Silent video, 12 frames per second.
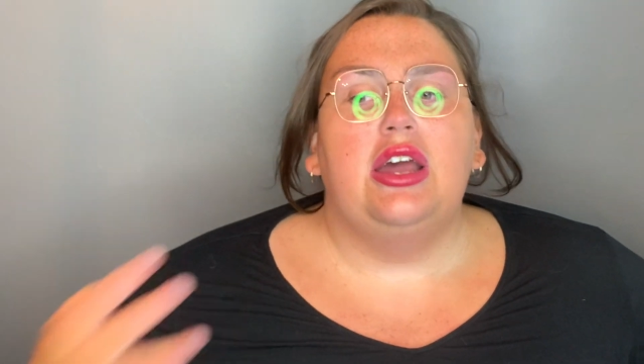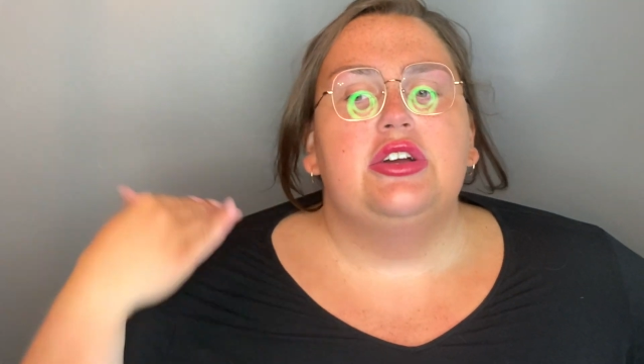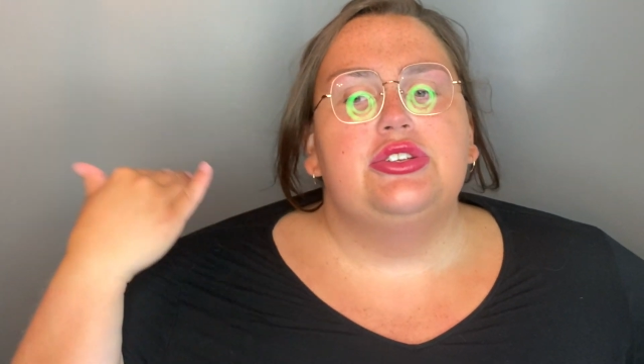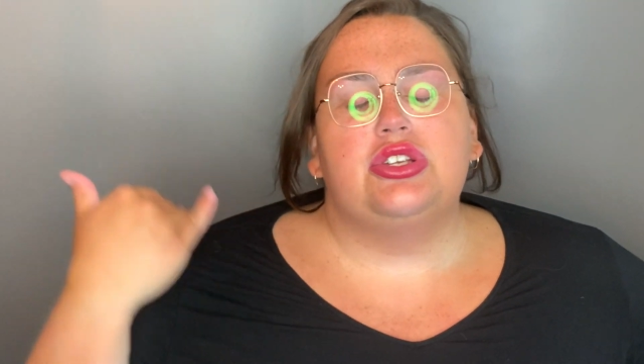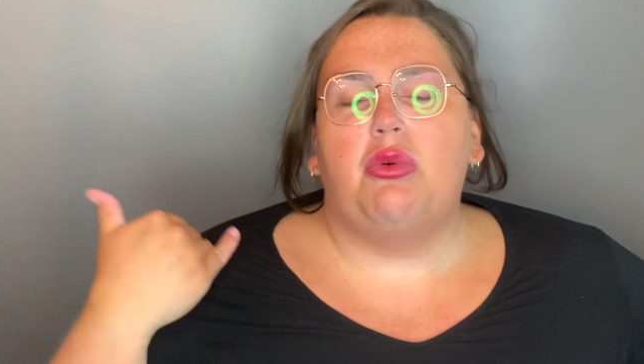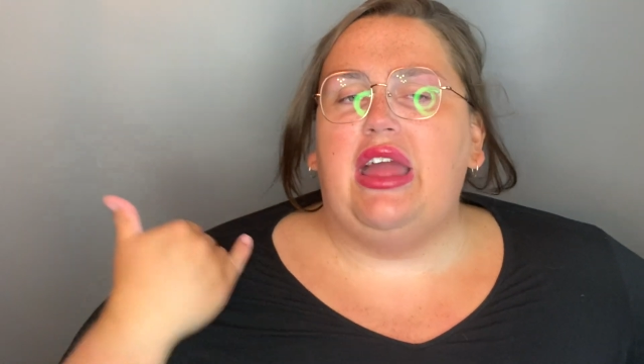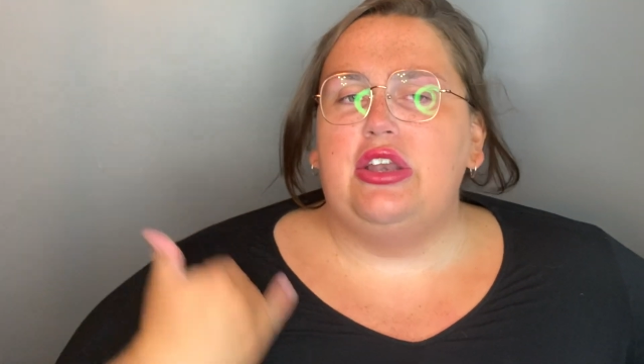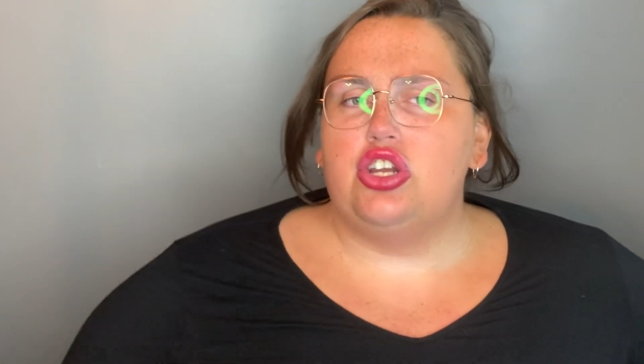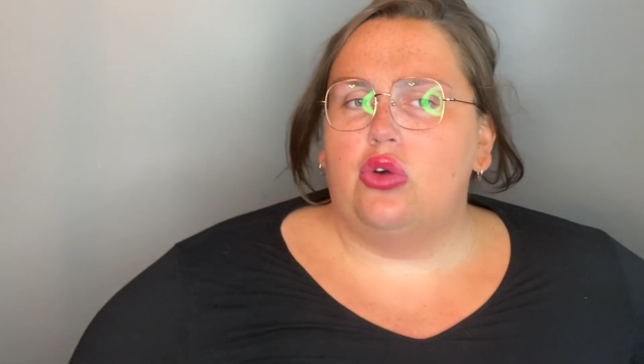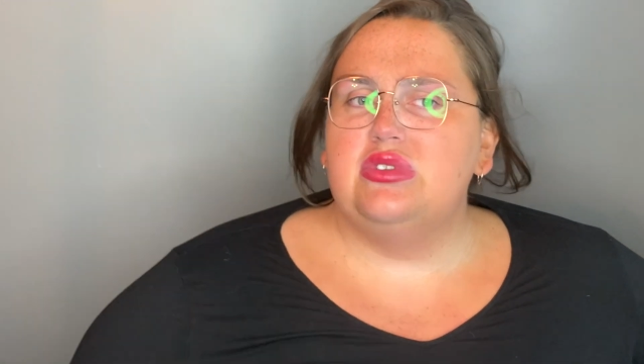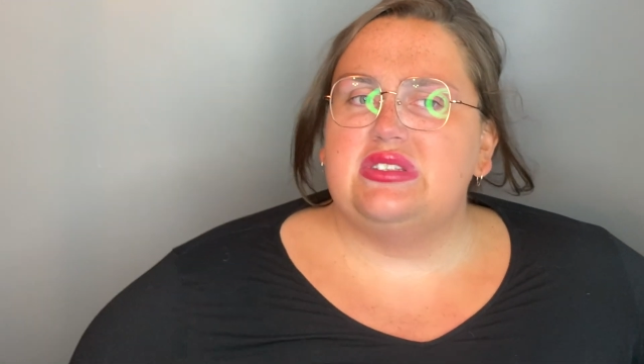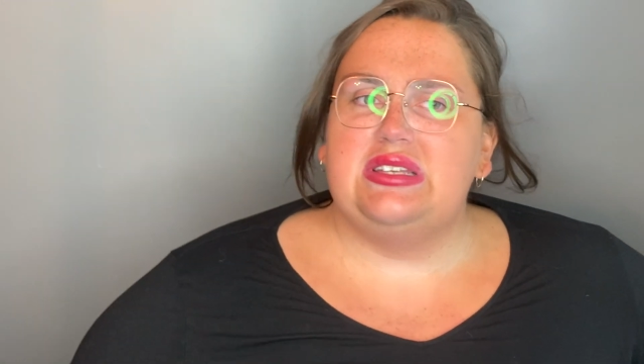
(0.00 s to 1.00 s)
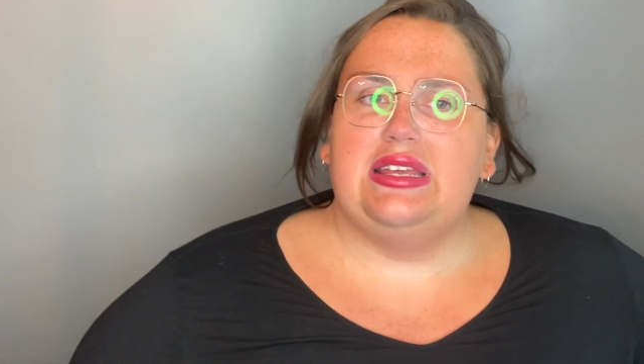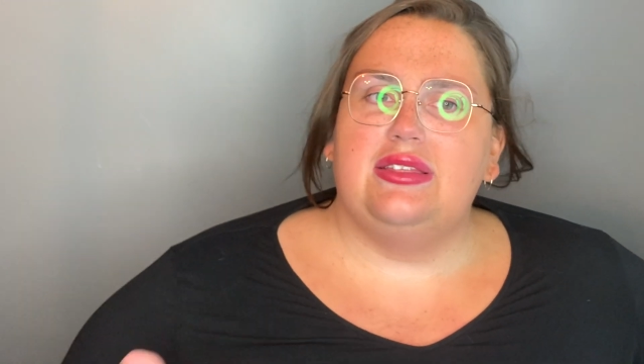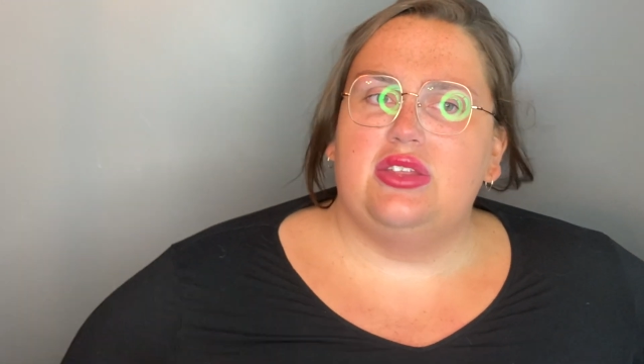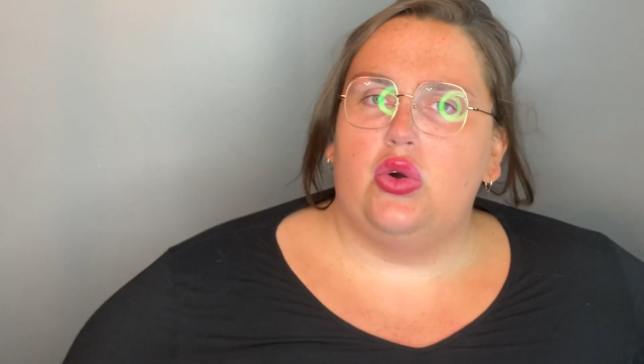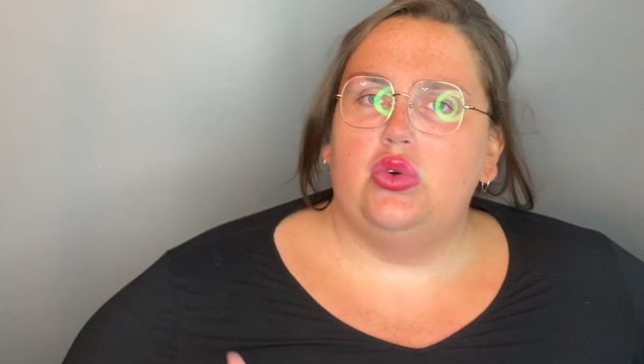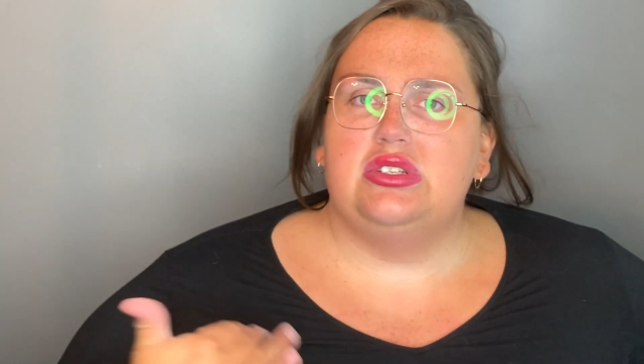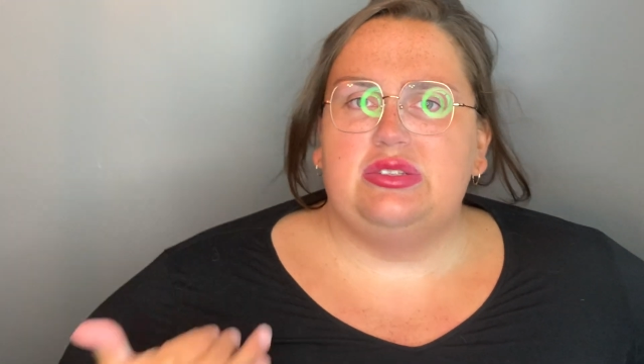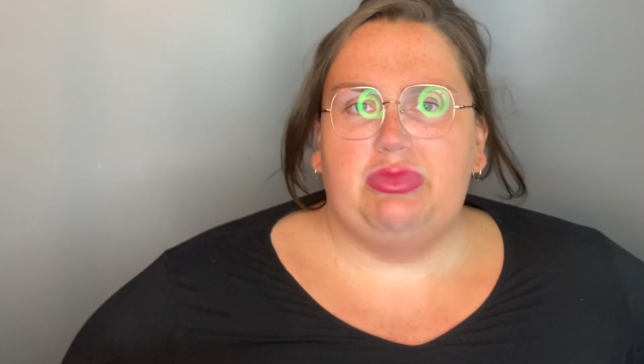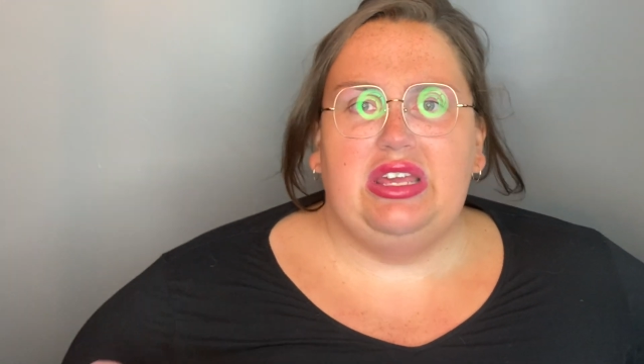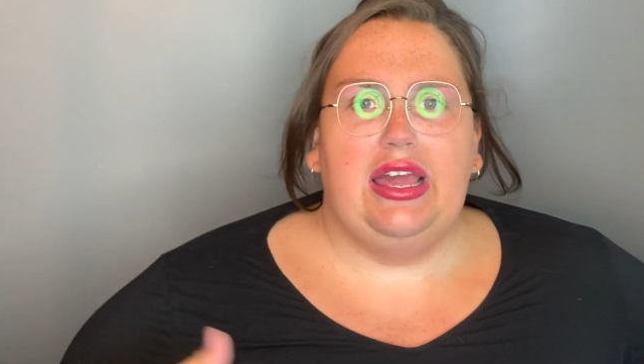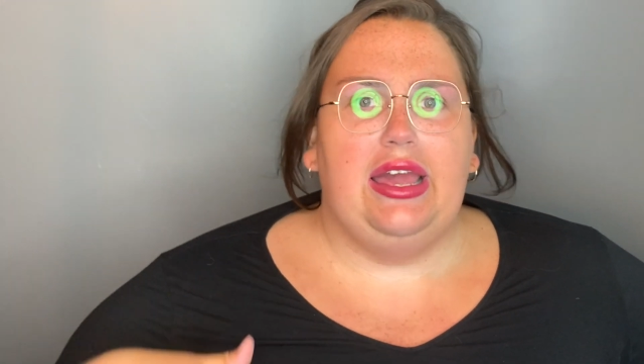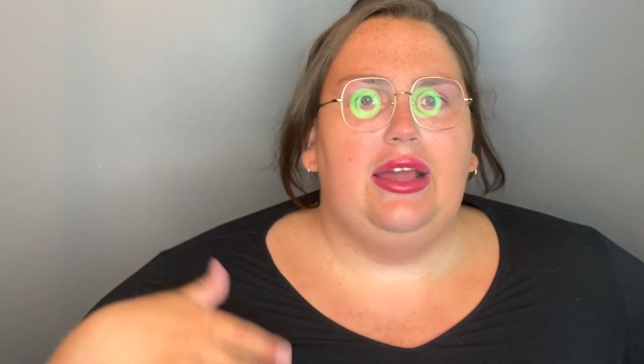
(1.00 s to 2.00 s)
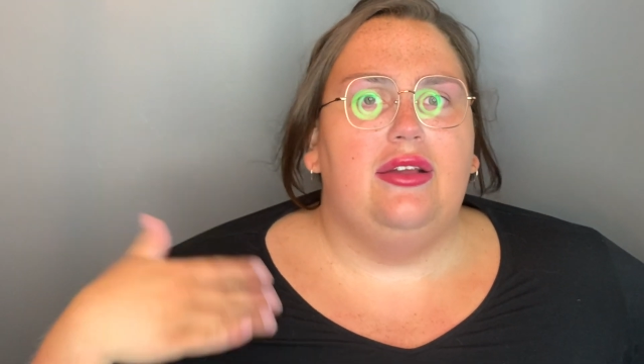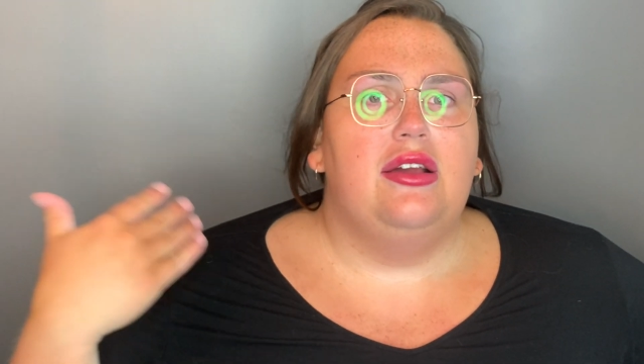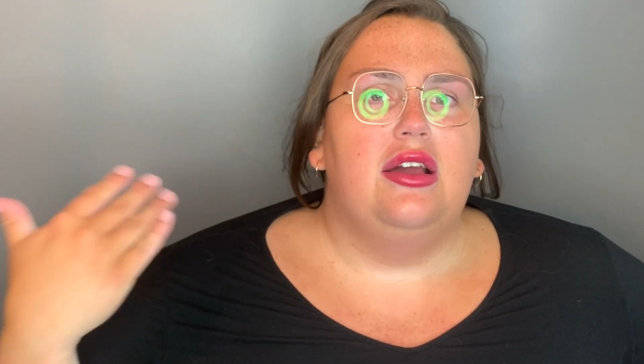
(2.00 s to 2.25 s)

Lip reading: So I don't see those being,